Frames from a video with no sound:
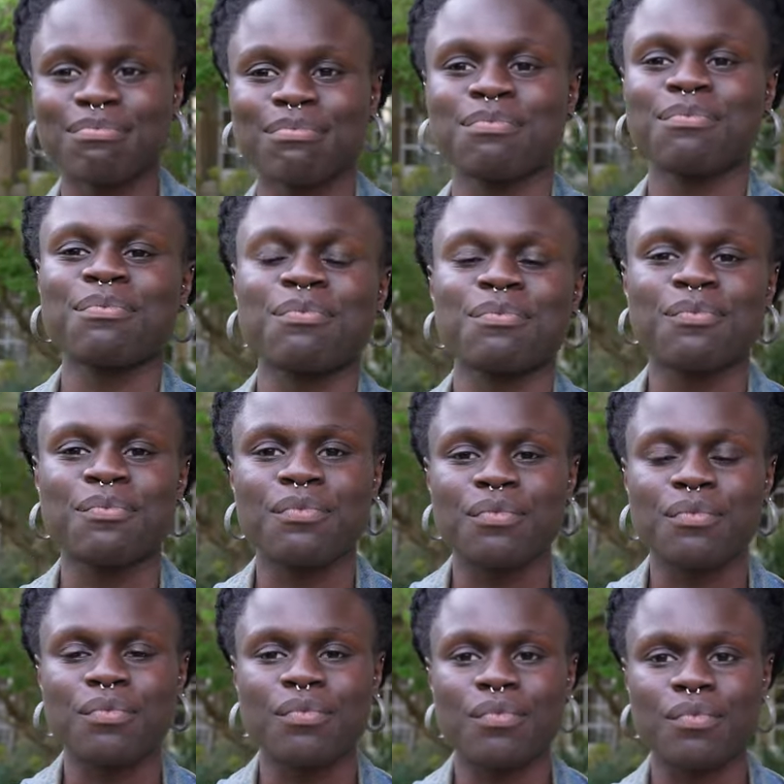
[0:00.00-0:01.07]
how many
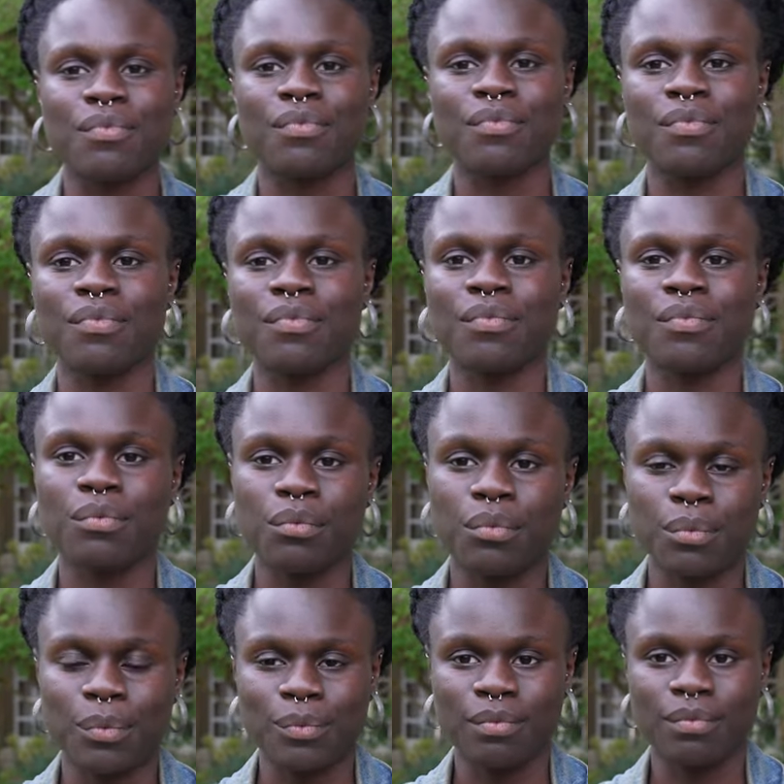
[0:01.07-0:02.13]
international students do you
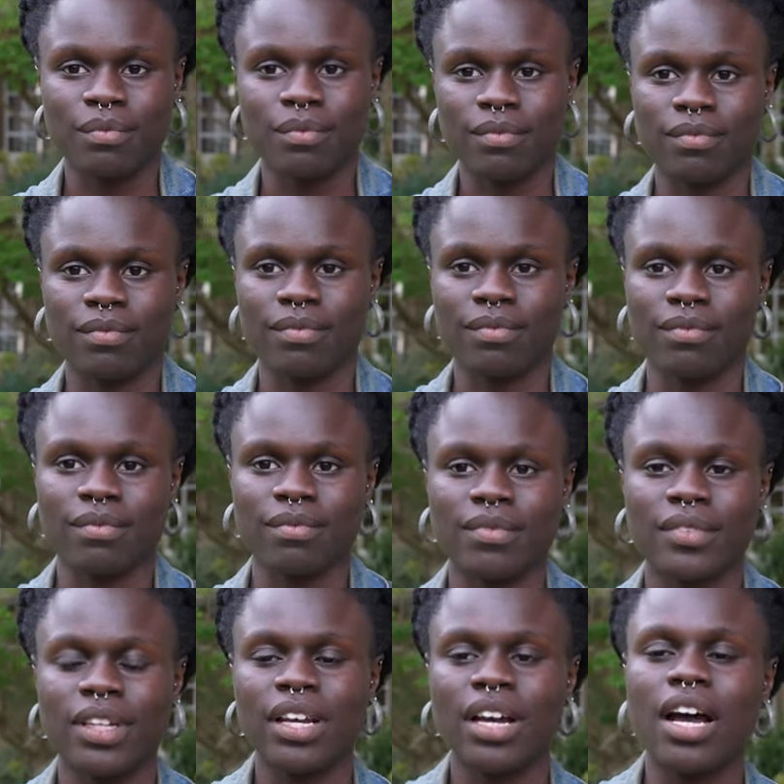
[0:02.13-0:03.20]
think Oxford
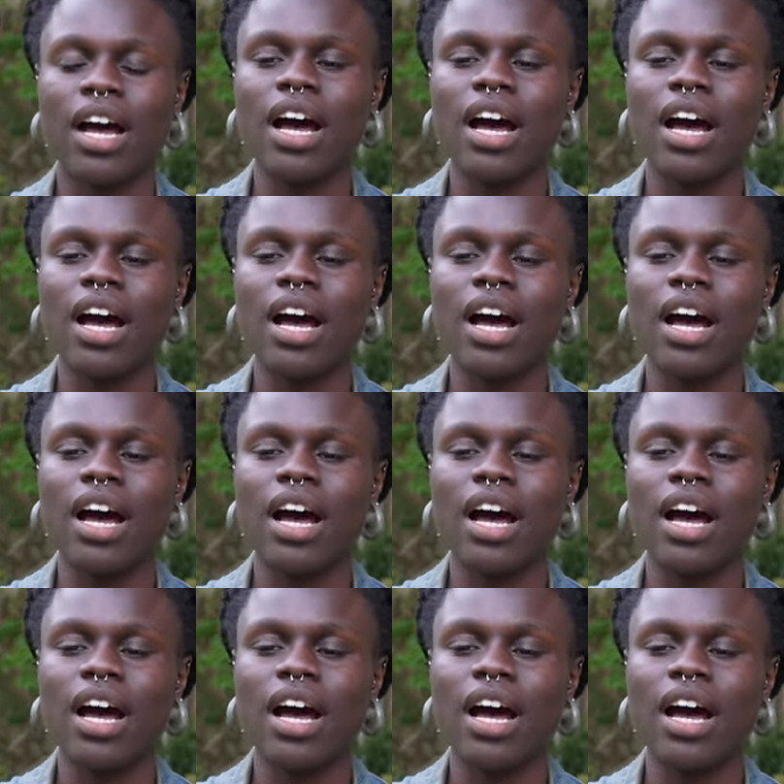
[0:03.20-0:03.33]
has?